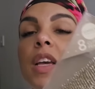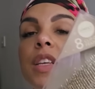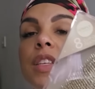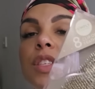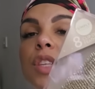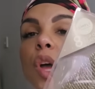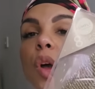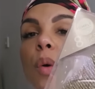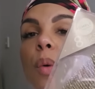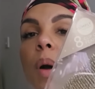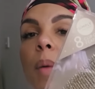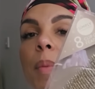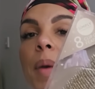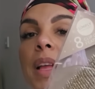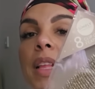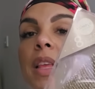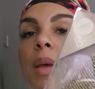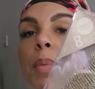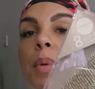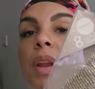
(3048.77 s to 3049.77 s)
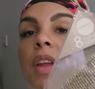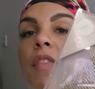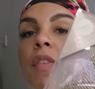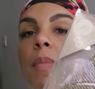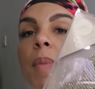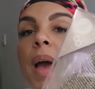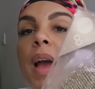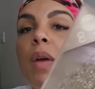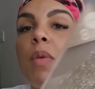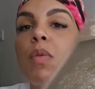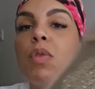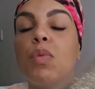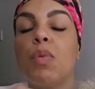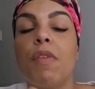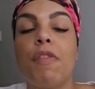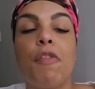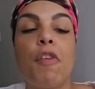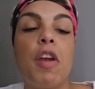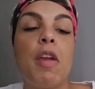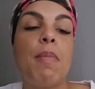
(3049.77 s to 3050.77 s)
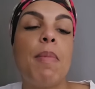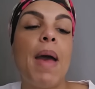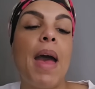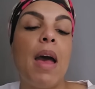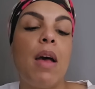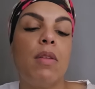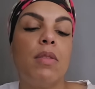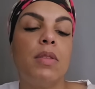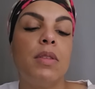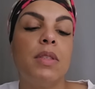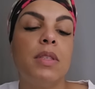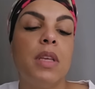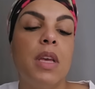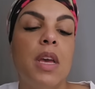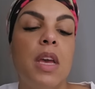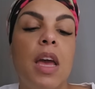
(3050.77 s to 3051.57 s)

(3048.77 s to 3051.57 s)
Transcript: So I picked up another pack, which were £3,